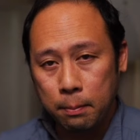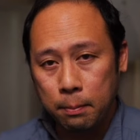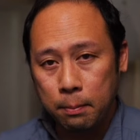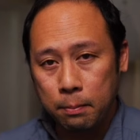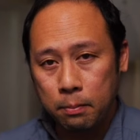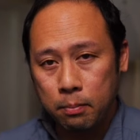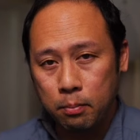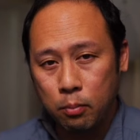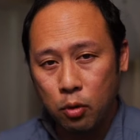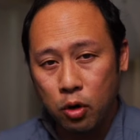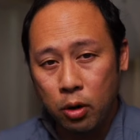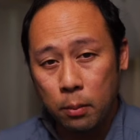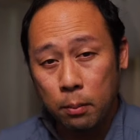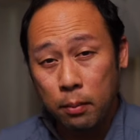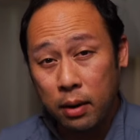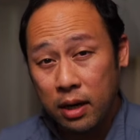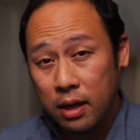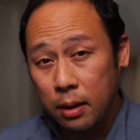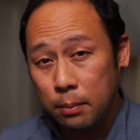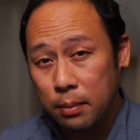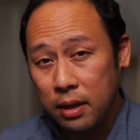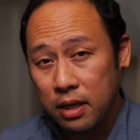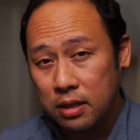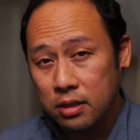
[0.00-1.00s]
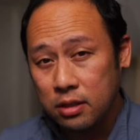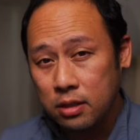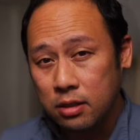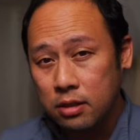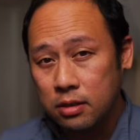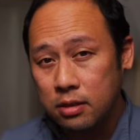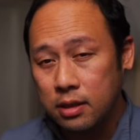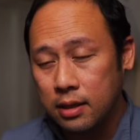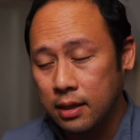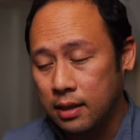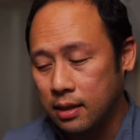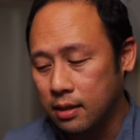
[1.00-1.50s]
more
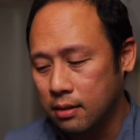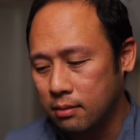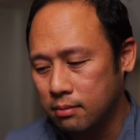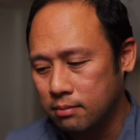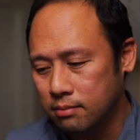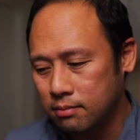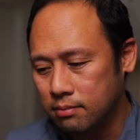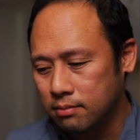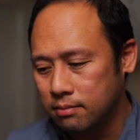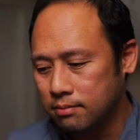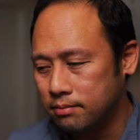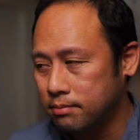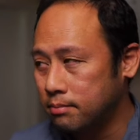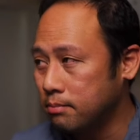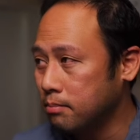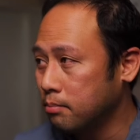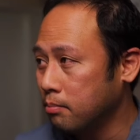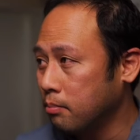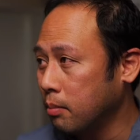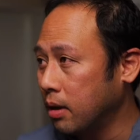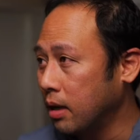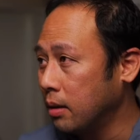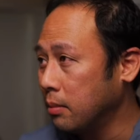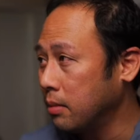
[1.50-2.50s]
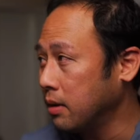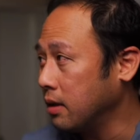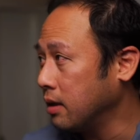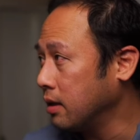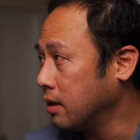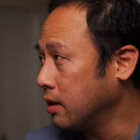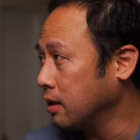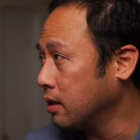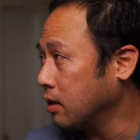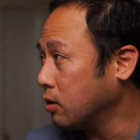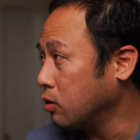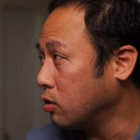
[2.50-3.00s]
megapixels and maybe
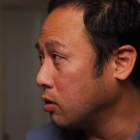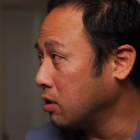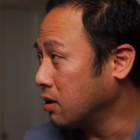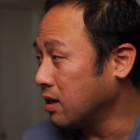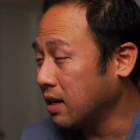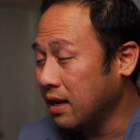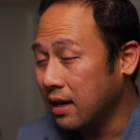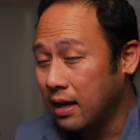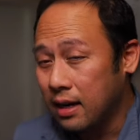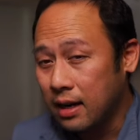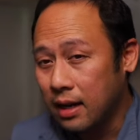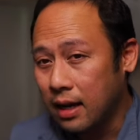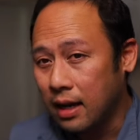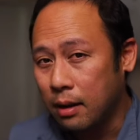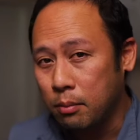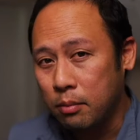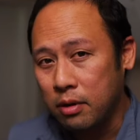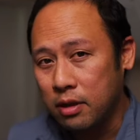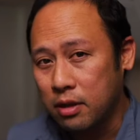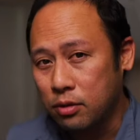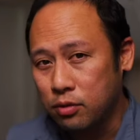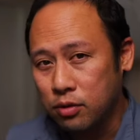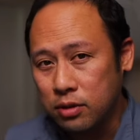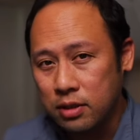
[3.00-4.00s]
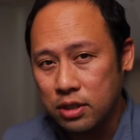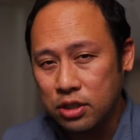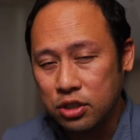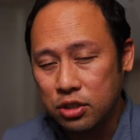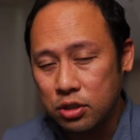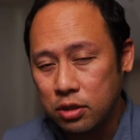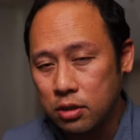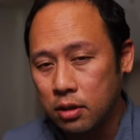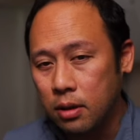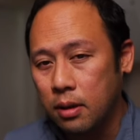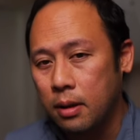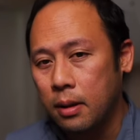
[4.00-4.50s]
lower light. I'm not really
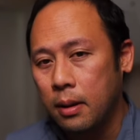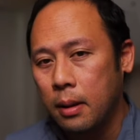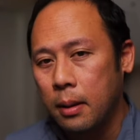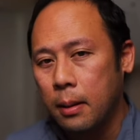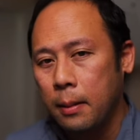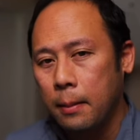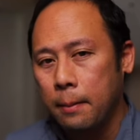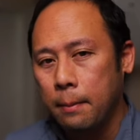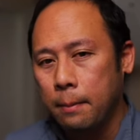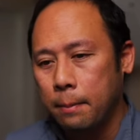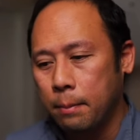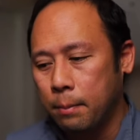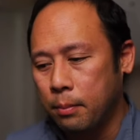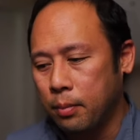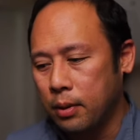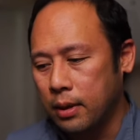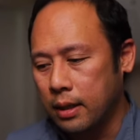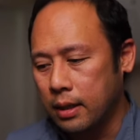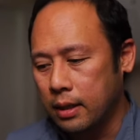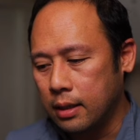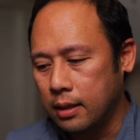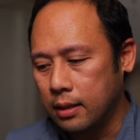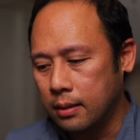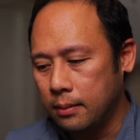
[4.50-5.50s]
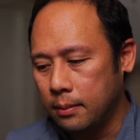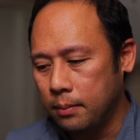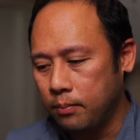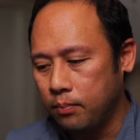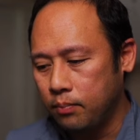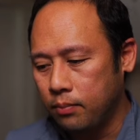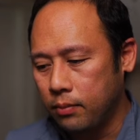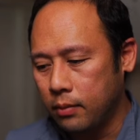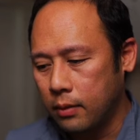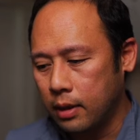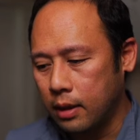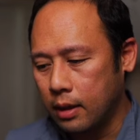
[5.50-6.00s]
sure. But
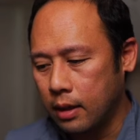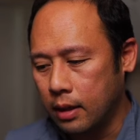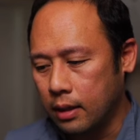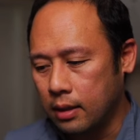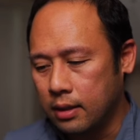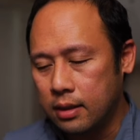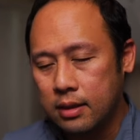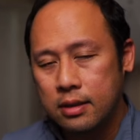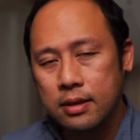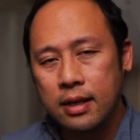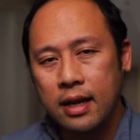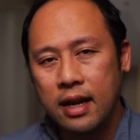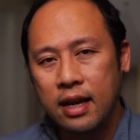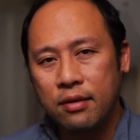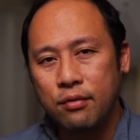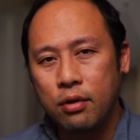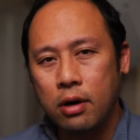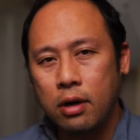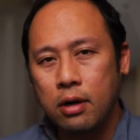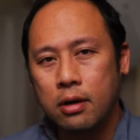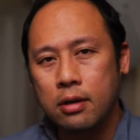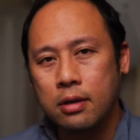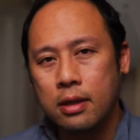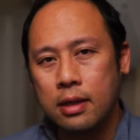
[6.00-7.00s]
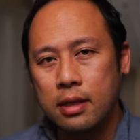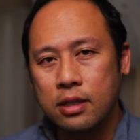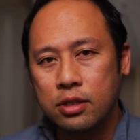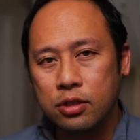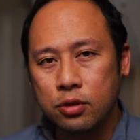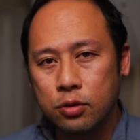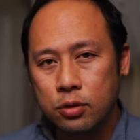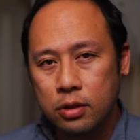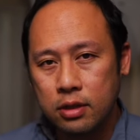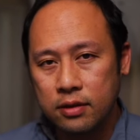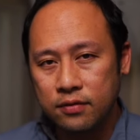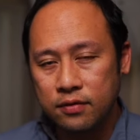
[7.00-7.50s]
it doesn't have all the
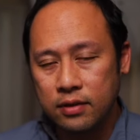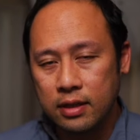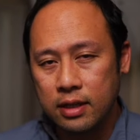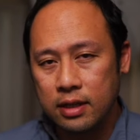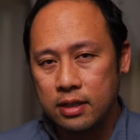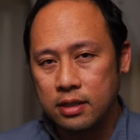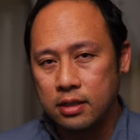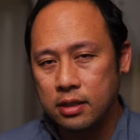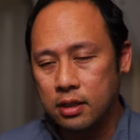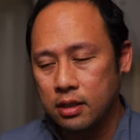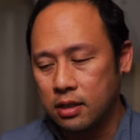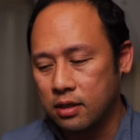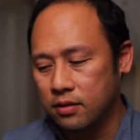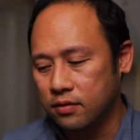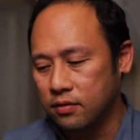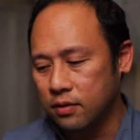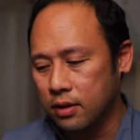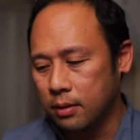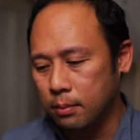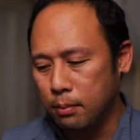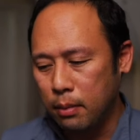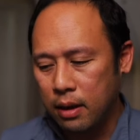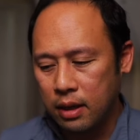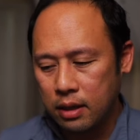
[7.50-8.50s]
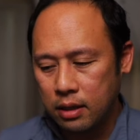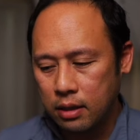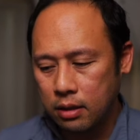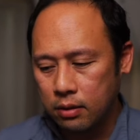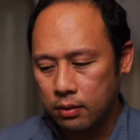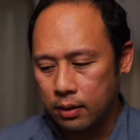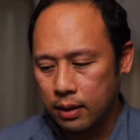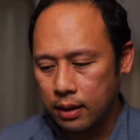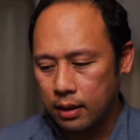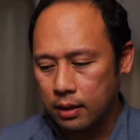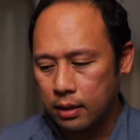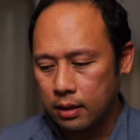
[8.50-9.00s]
intuitiveness of the menu
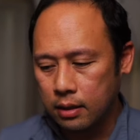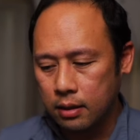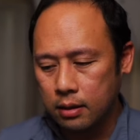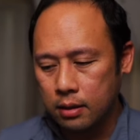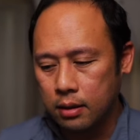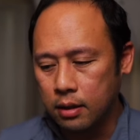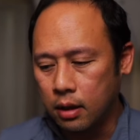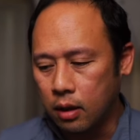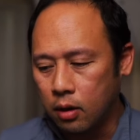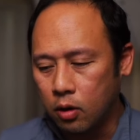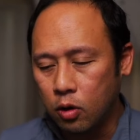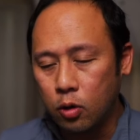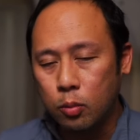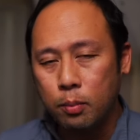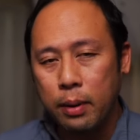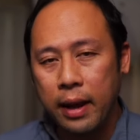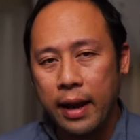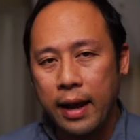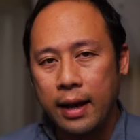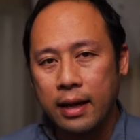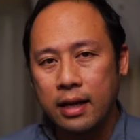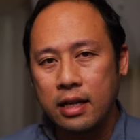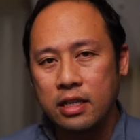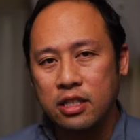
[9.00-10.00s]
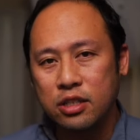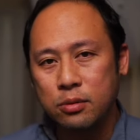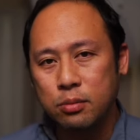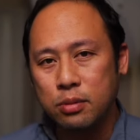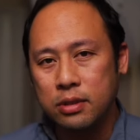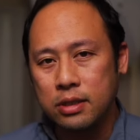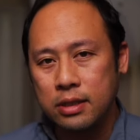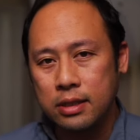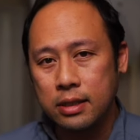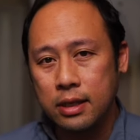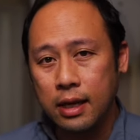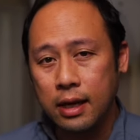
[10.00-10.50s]
and the whole package put
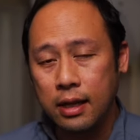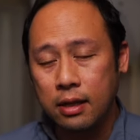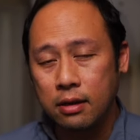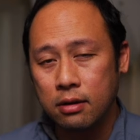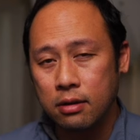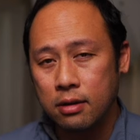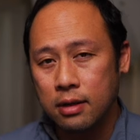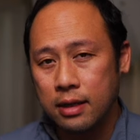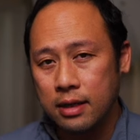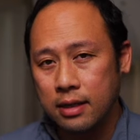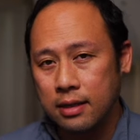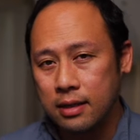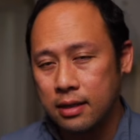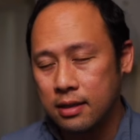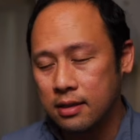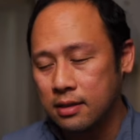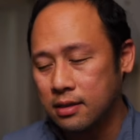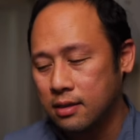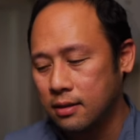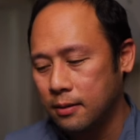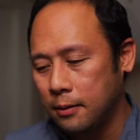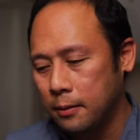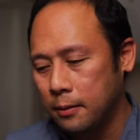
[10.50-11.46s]
together like this.